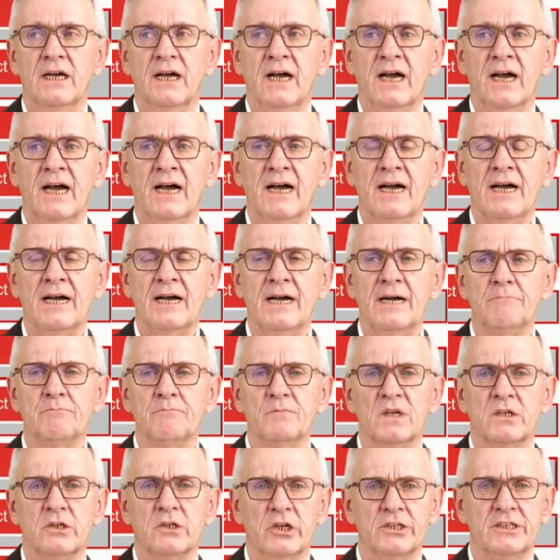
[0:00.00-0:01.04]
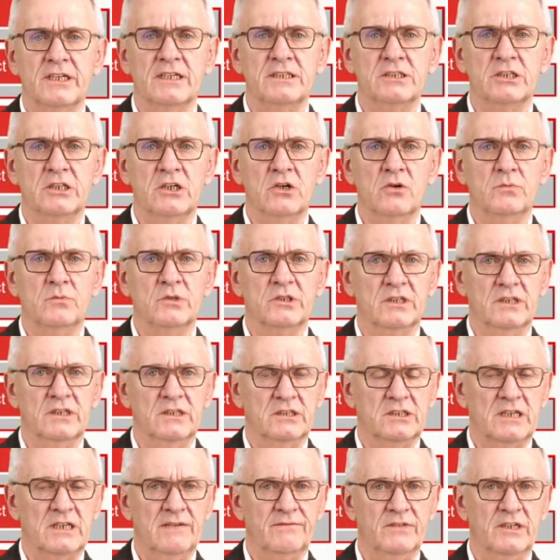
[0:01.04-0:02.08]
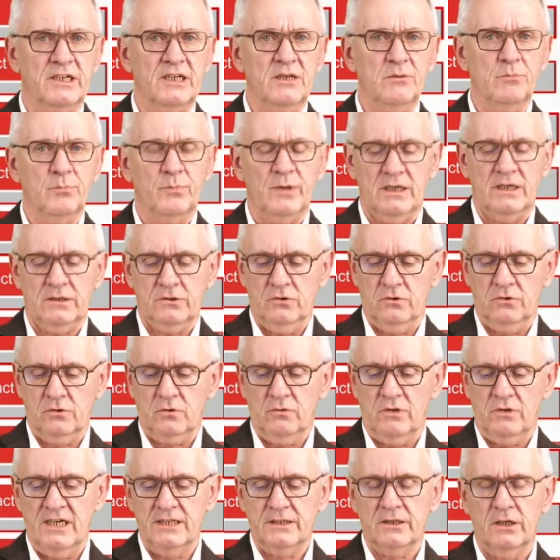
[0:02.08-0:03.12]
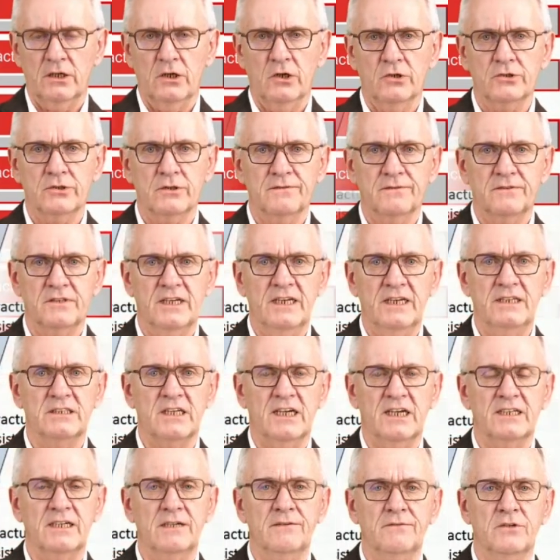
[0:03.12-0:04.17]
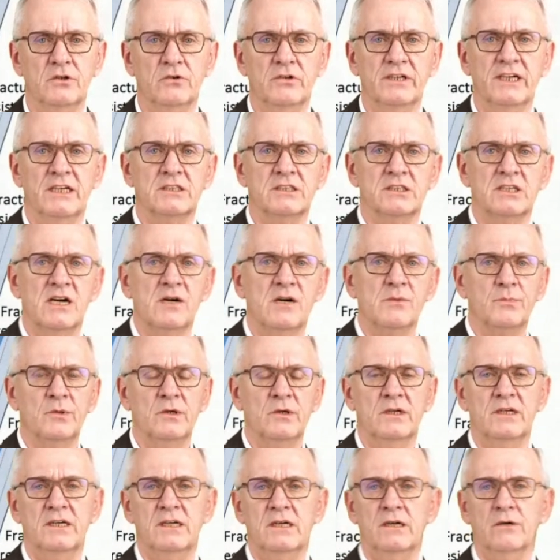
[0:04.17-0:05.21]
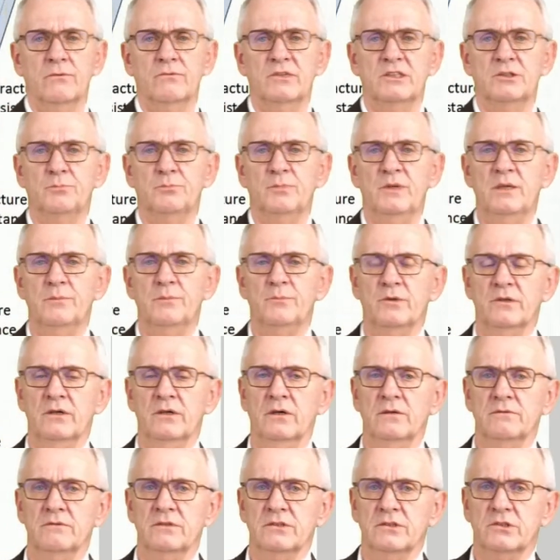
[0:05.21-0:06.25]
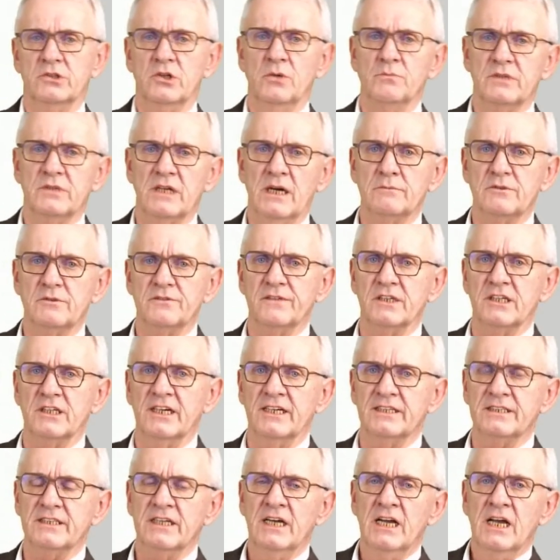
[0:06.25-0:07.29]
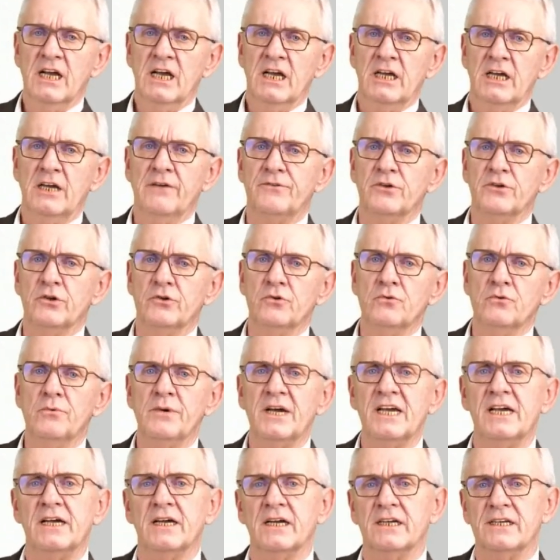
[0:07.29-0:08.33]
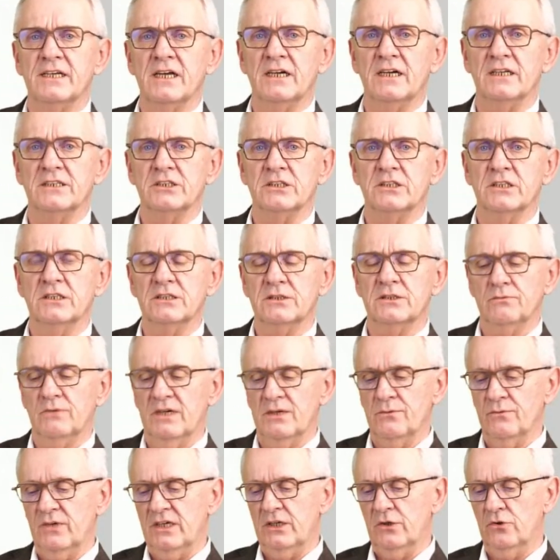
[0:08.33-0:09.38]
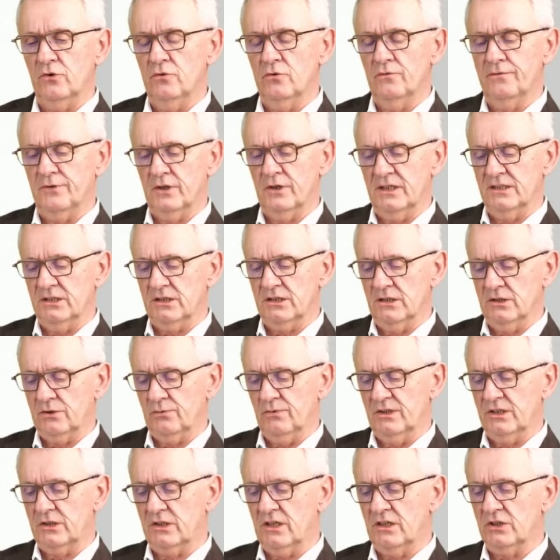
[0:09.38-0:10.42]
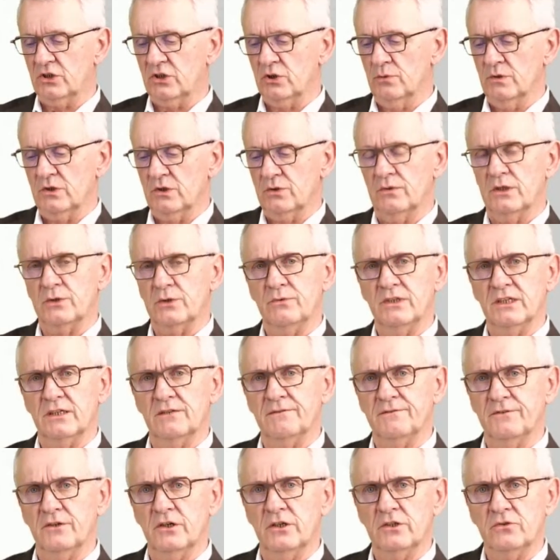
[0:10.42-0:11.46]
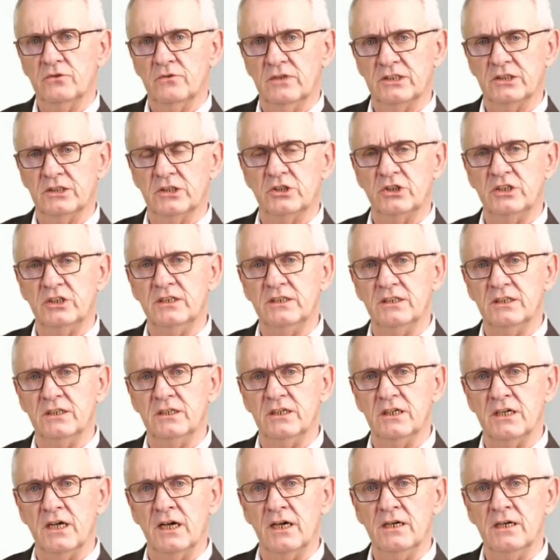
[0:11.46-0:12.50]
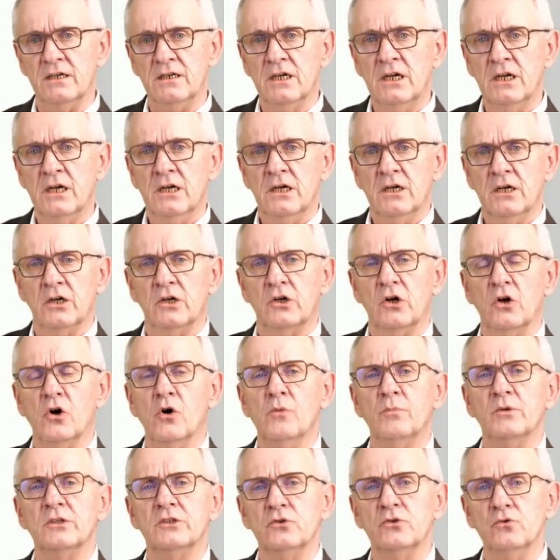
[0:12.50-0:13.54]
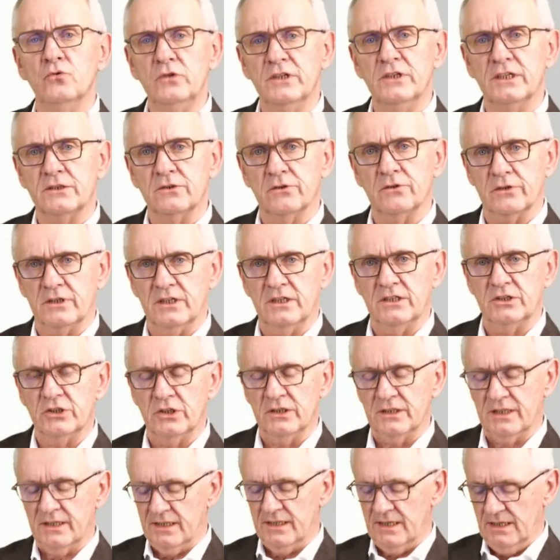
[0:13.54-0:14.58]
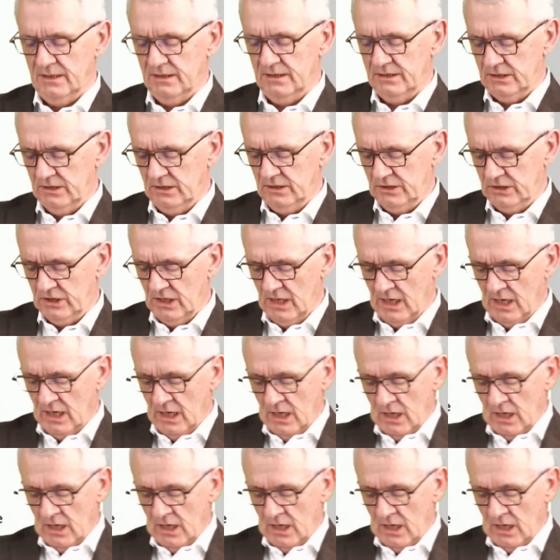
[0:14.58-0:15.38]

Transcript: Cutting geometries have an impact on quite a lot of things. I give you an example here which people sometimes forget. If you do wear analysis, when we do, for instance, with customers what we refer to as a GTDA, a global tool deterioration analysis,